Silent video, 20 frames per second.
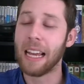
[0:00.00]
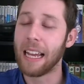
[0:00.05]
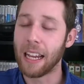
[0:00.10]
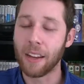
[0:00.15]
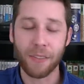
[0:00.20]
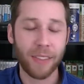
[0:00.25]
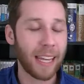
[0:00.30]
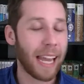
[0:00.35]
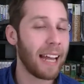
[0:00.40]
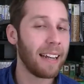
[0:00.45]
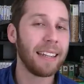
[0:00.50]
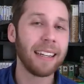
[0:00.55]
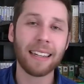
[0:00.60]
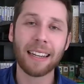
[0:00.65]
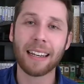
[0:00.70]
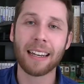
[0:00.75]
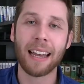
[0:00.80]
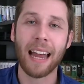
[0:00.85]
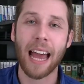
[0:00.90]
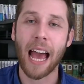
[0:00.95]
If the ending
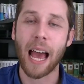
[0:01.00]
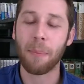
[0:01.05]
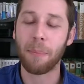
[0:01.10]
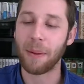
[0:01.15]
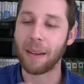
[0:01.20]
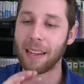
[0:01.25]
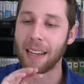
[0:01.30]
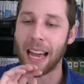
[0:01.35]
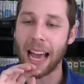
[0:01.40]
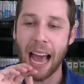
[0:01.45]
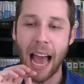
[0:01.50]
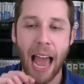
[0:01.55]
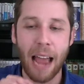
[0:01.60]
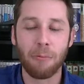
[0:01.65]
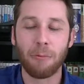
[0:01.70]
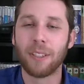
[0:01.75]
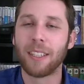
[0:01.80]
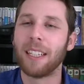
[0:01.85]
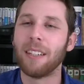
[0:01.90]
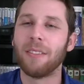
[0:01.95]
didn't happen, I
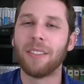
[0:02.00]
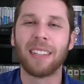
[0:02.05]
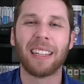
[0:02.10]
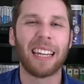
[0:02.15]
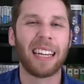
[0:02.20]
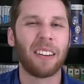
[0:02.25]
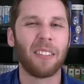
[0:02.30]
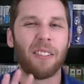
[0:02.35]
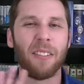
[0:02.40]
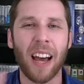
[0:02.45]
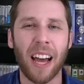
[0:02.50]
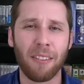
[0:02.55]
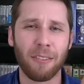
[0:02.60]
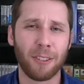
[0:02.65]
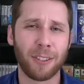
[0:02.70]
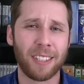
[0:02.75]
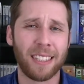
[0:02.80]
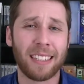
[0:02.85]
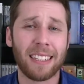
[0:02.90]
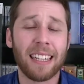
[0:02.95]
would give it like a 5
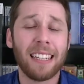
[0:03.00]
or 6.